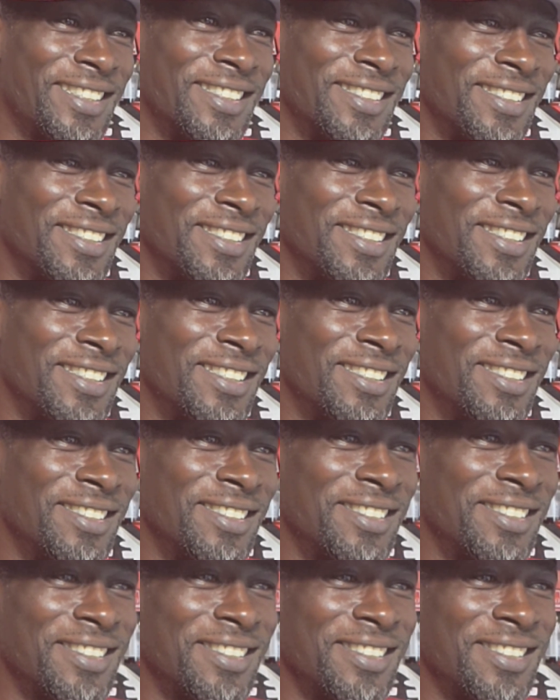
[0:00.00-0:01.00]
they had enough.
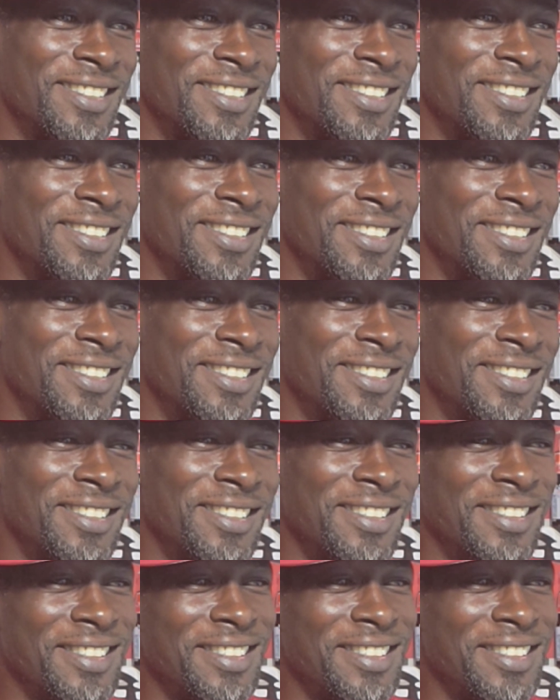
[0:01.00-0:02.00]
They got enough rest
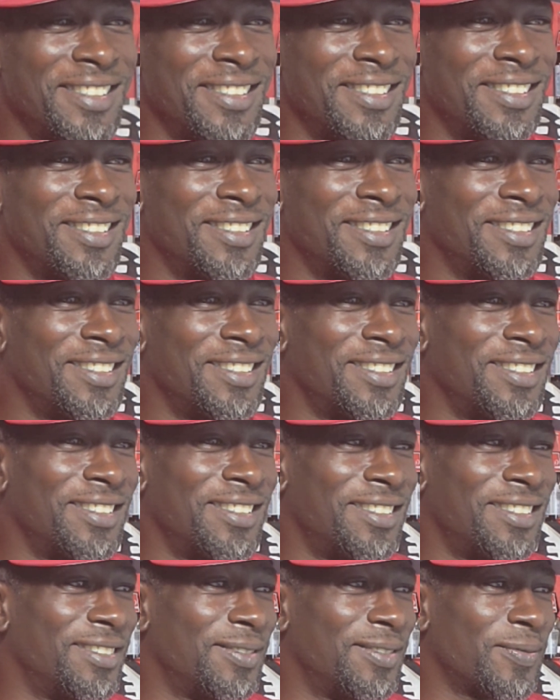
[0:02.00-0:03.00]
in between.
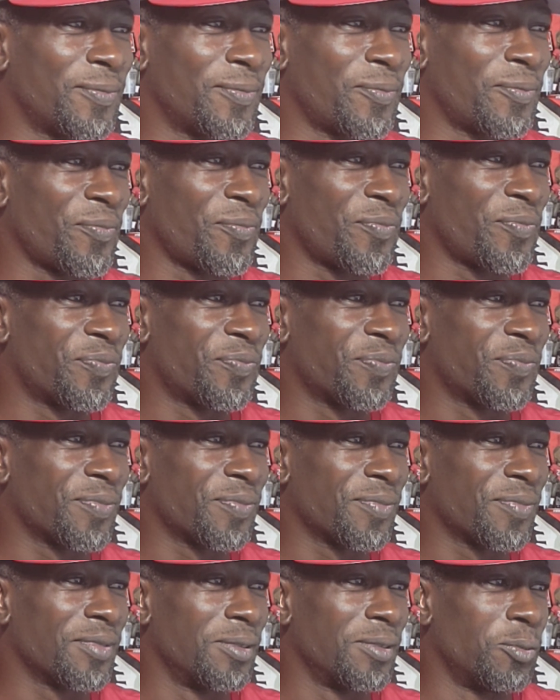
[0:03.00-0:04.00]
Shea ain't have to play
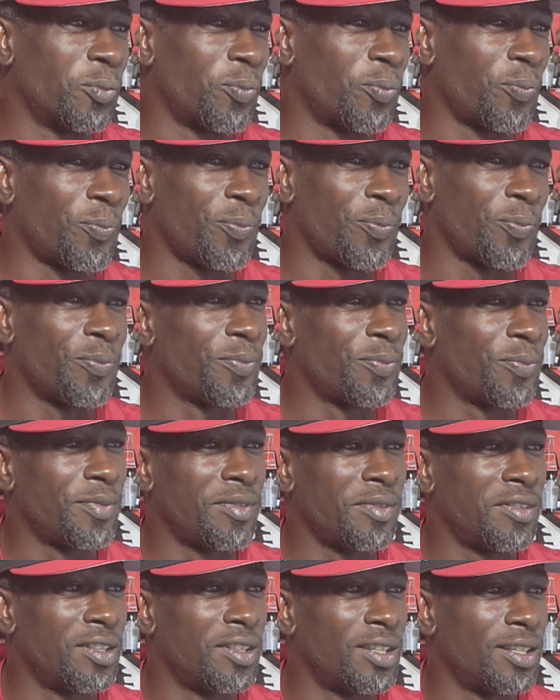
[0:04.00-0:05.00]
that hard
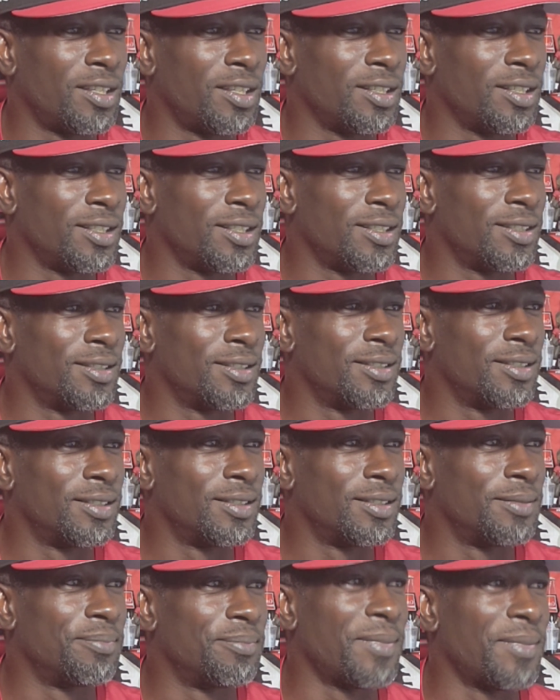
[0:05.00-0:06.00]
down the stretch.
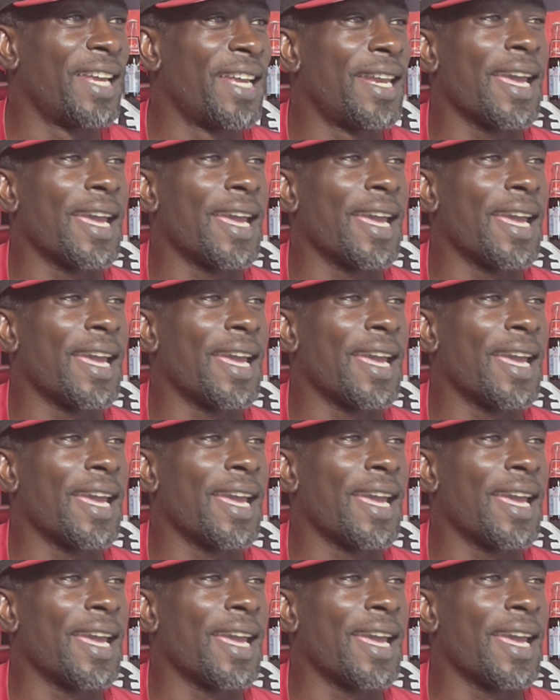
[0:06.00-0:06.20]
They